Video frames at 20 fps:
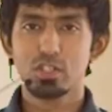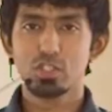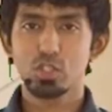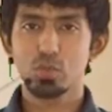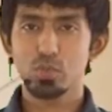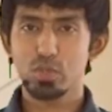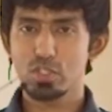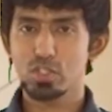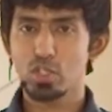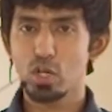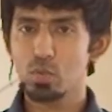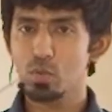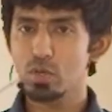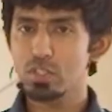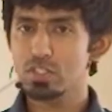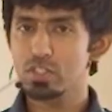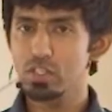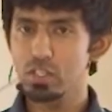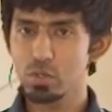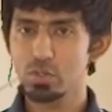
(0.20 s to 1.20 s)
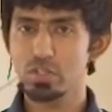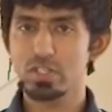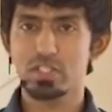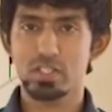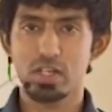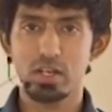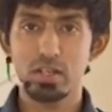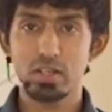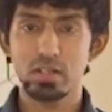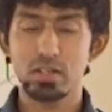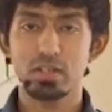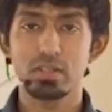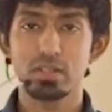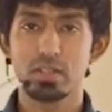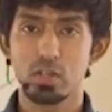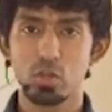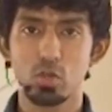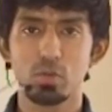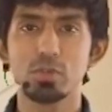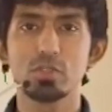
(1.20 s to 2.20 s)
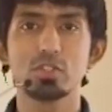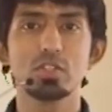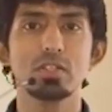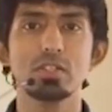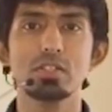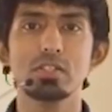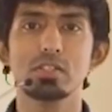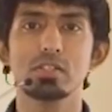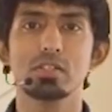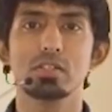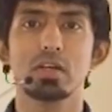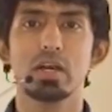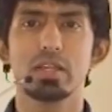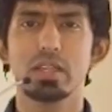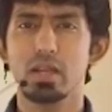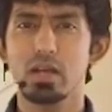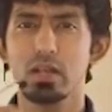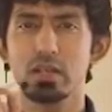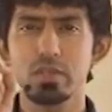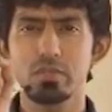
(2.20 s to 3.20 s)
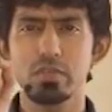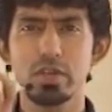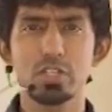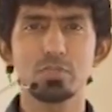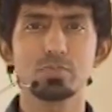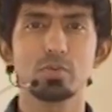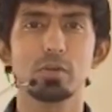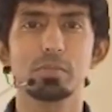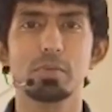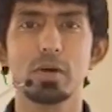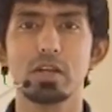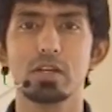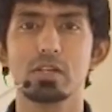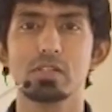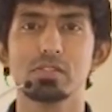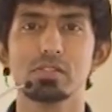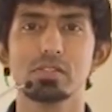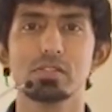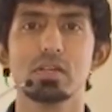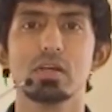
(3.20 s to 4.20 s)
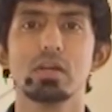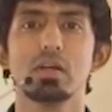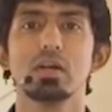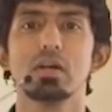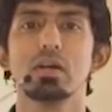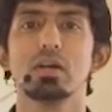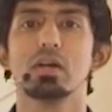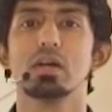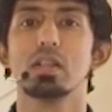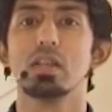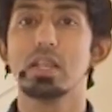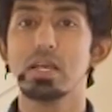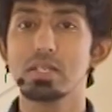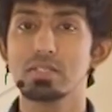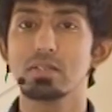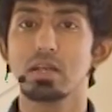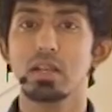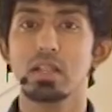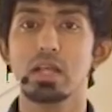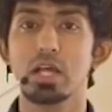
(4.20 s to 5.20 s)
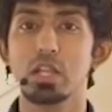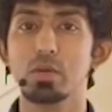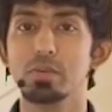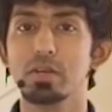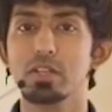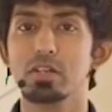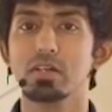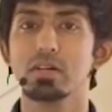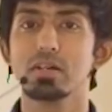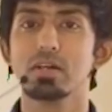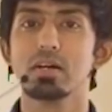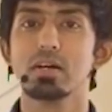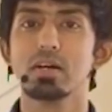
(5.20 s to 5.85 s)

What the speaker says: So we saw what solutions are. They're homogeneous and they contain very small particles, less than a nanometer.